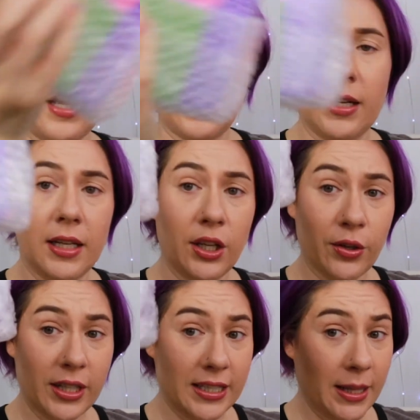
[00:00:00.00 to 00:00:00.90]
And
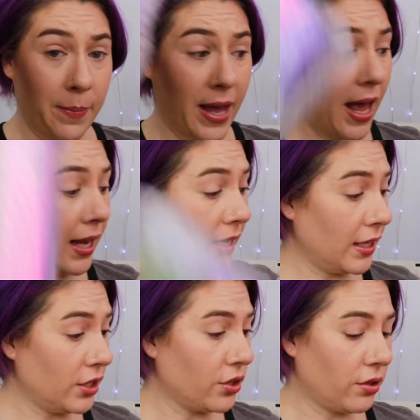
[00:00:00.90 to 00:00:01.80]
here is the
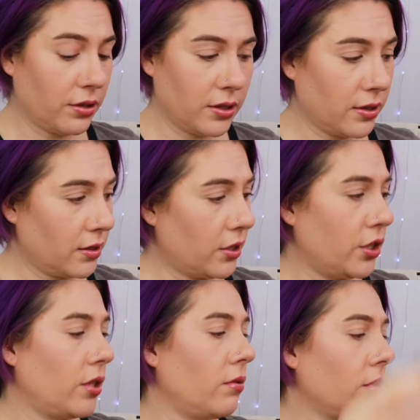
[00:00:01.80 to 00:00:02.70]
package. Oh, this is such
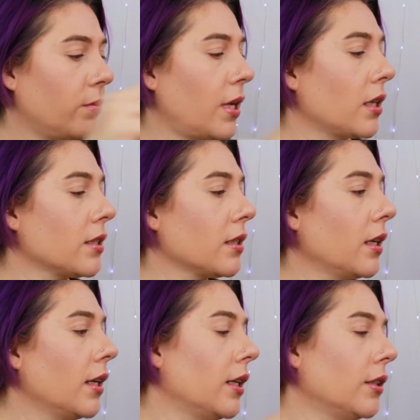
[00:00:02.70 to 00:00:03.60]
a cute little box.